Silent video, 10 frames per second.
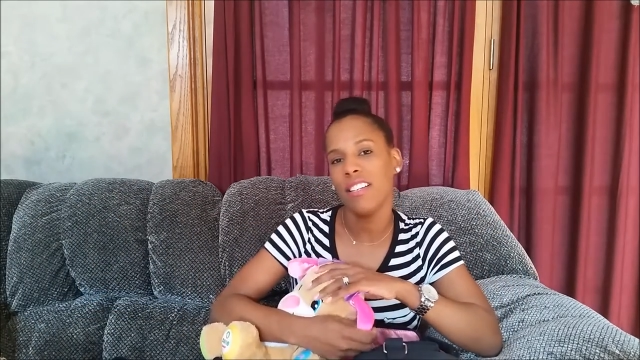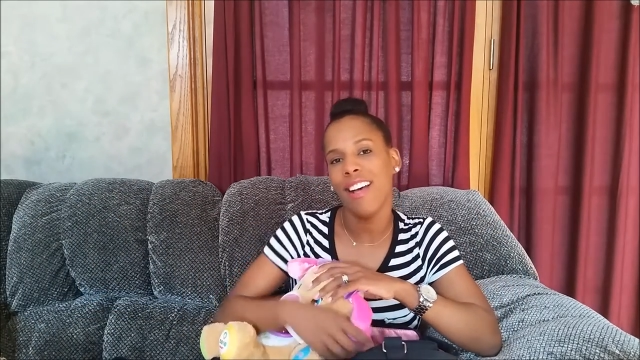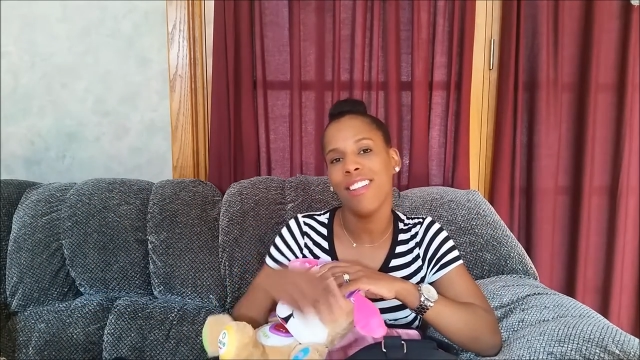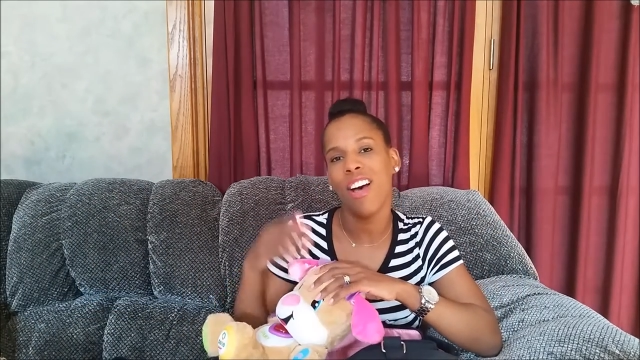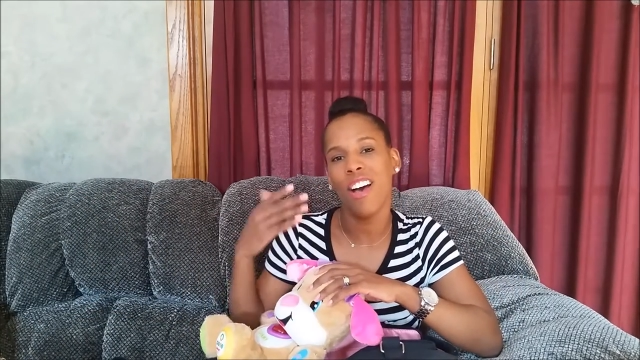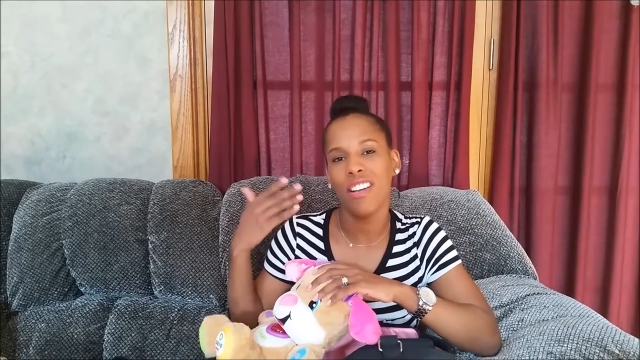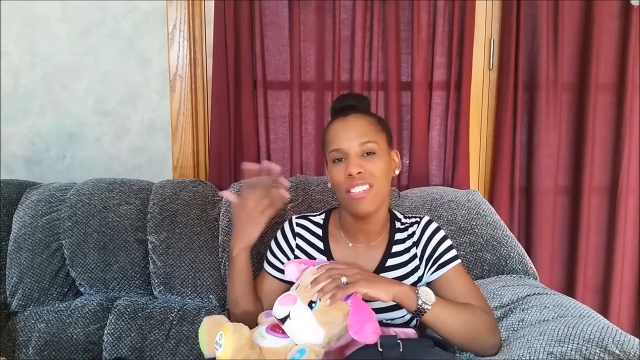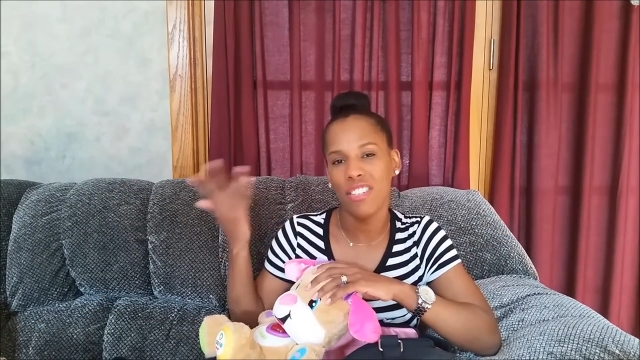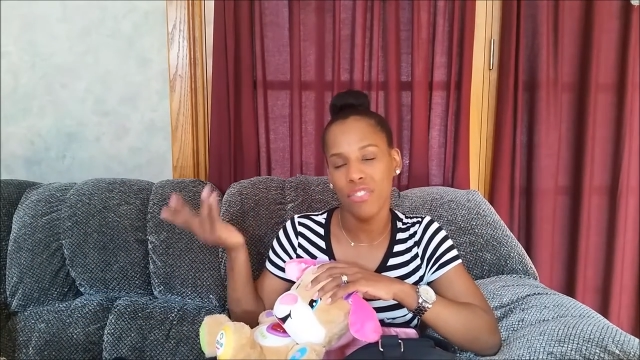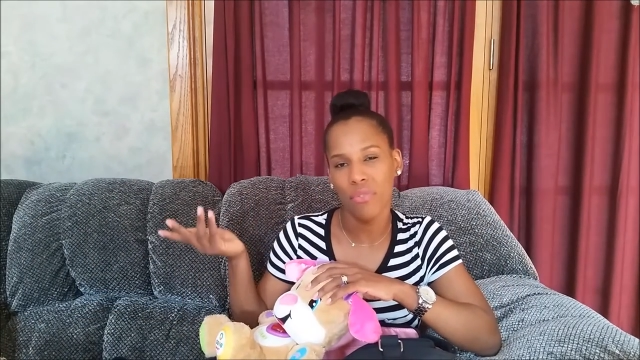a
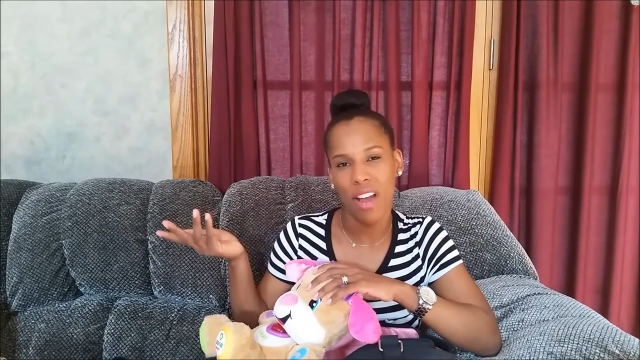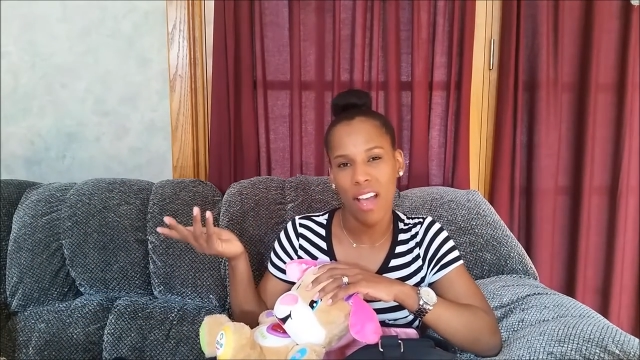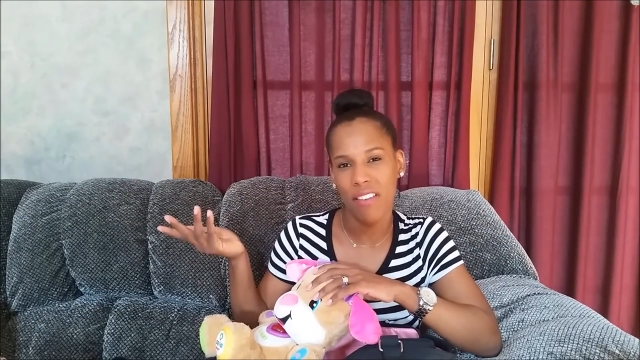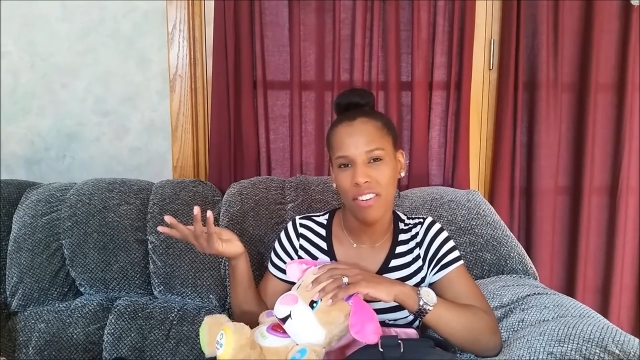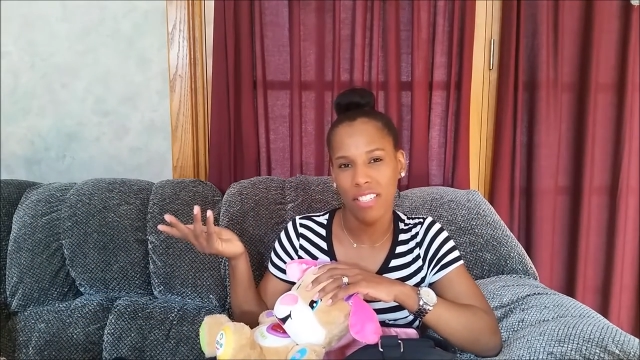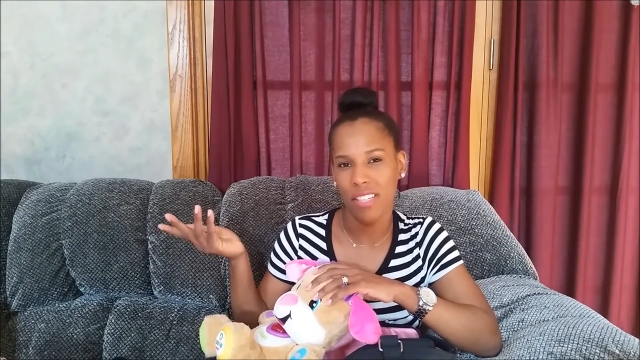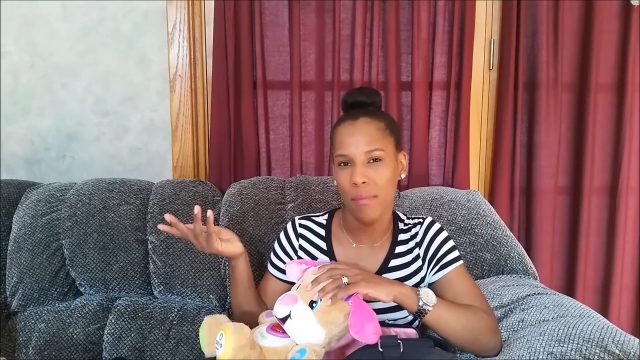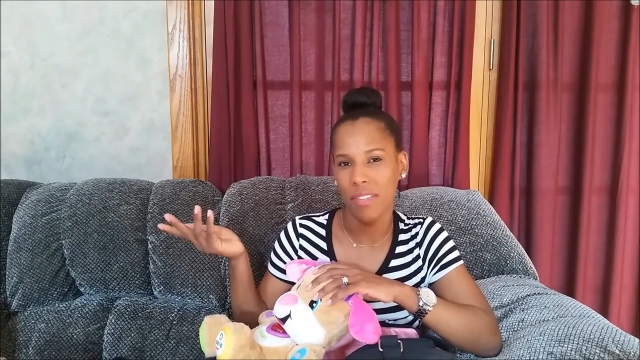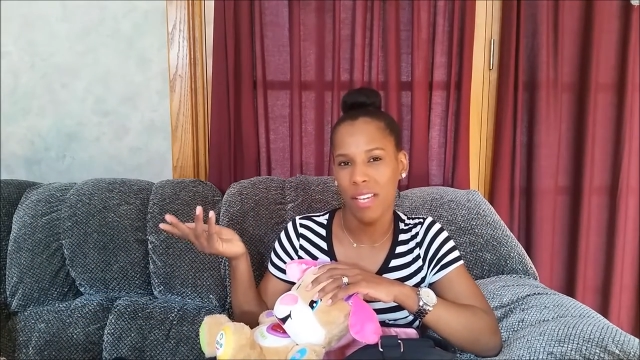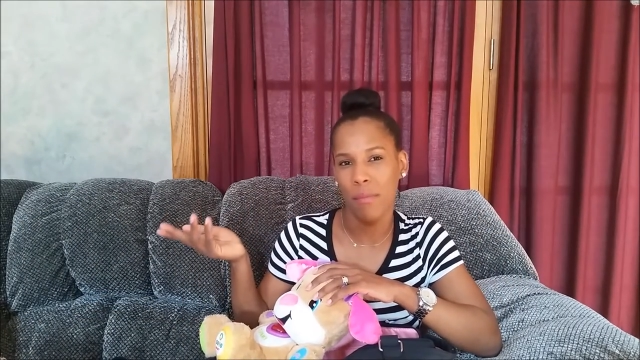long drive or
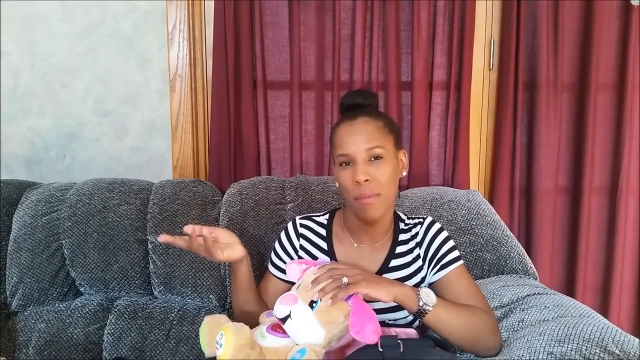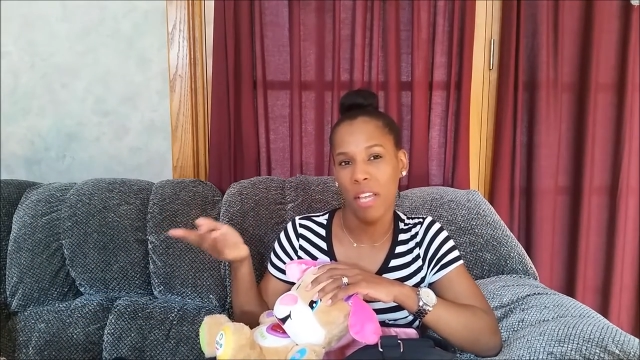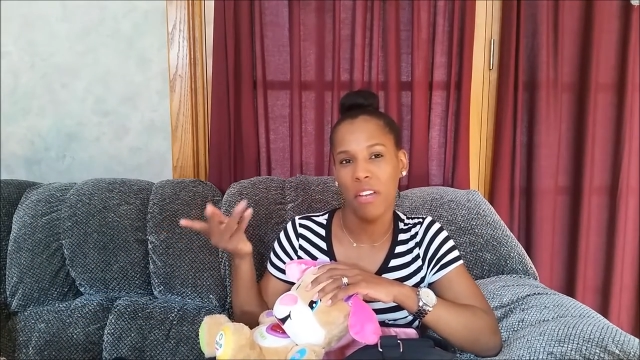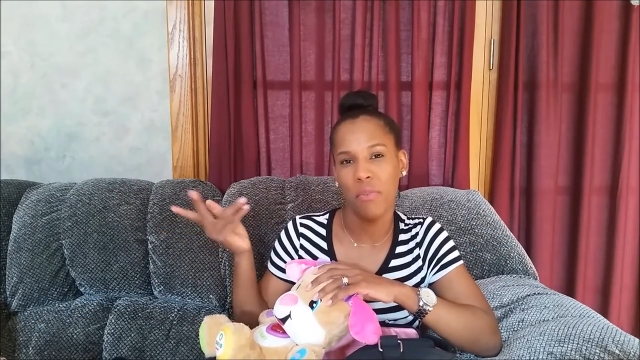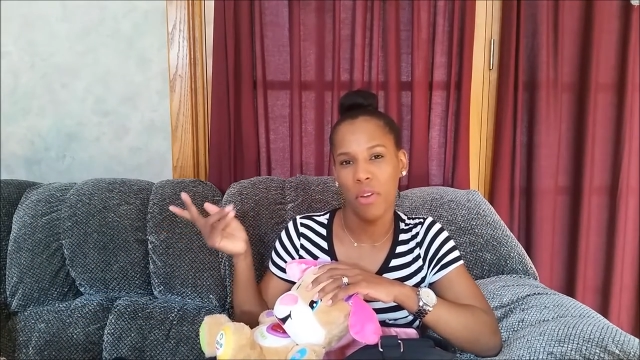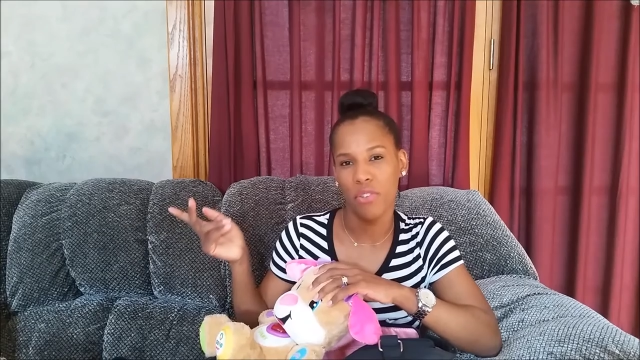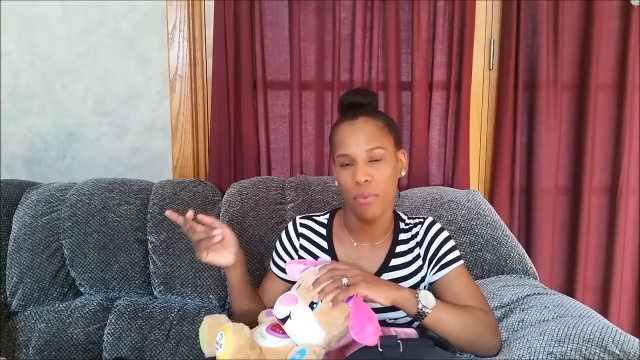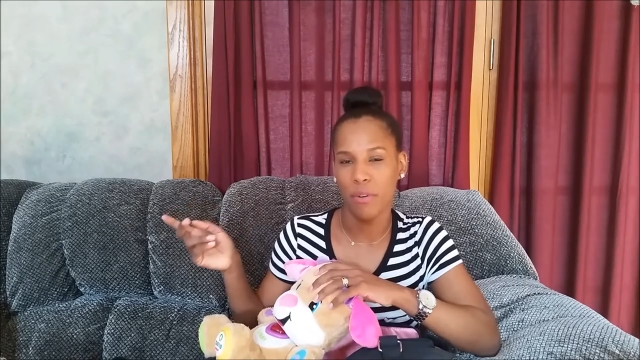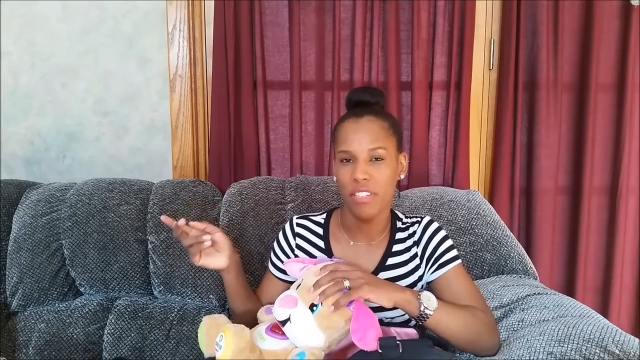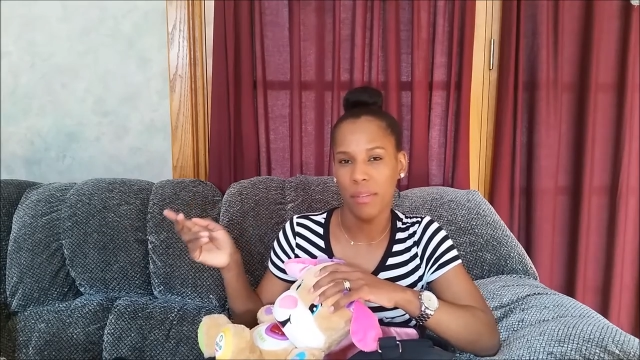something, maybe like a road
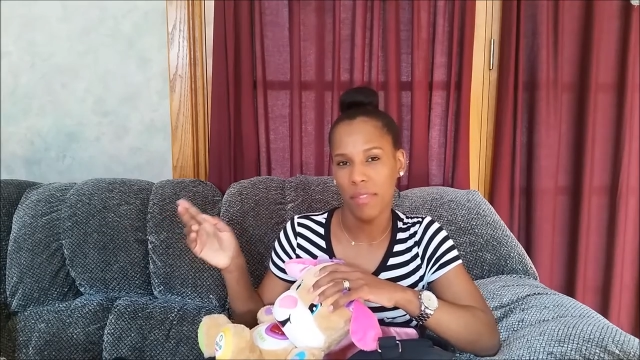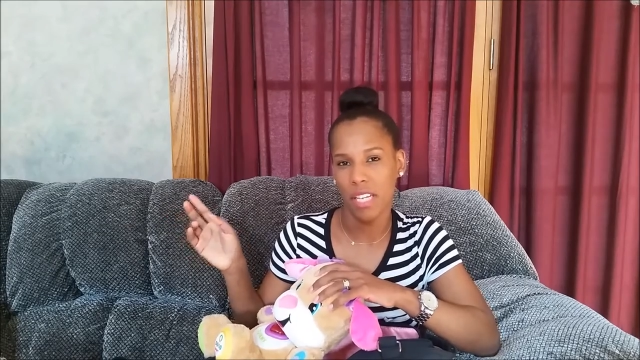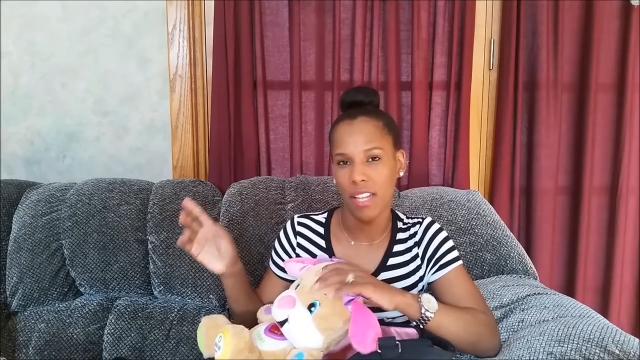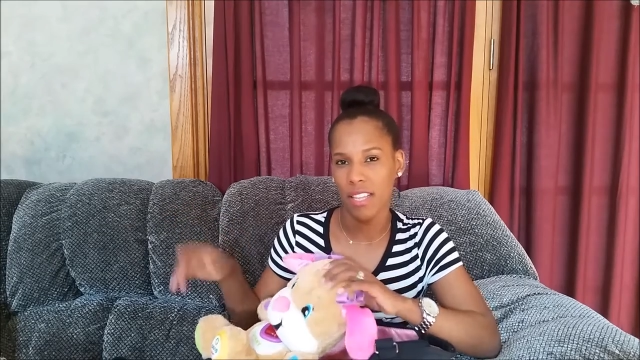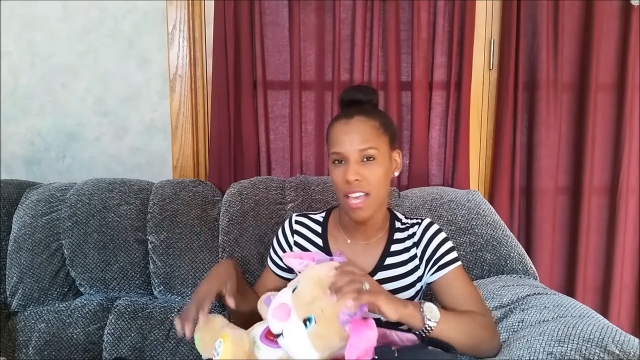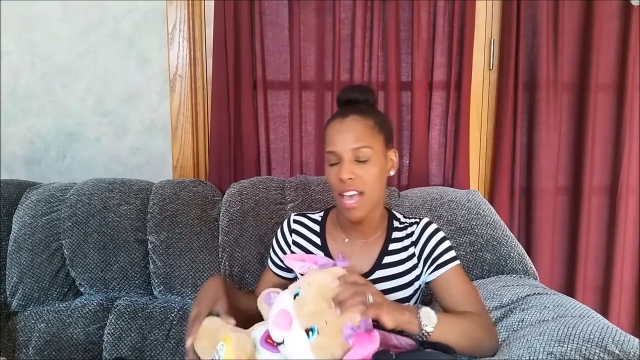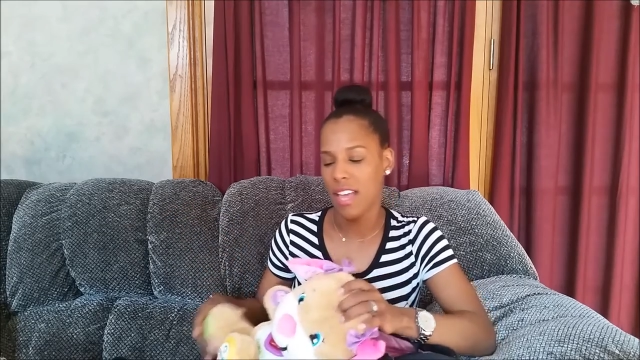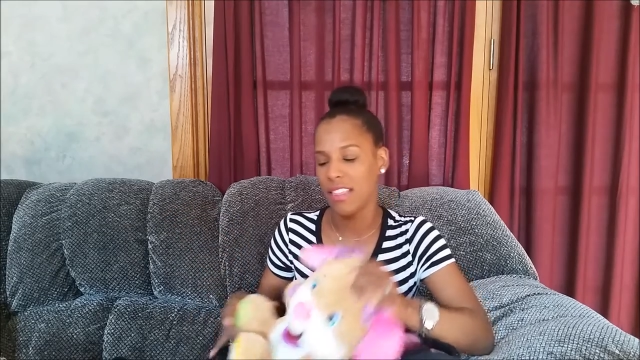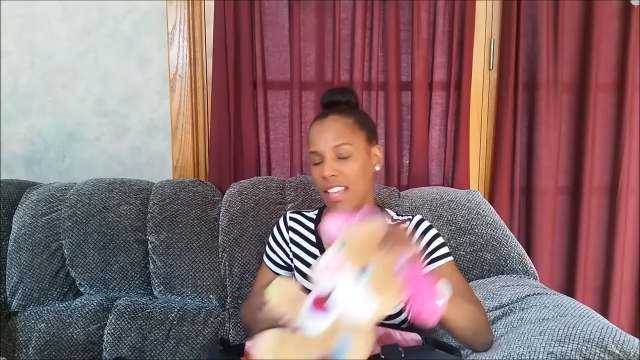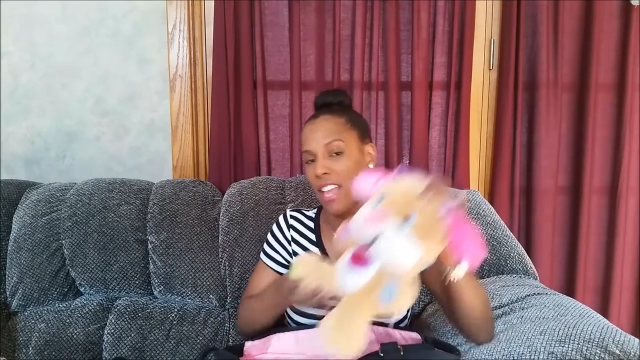trip or something like that,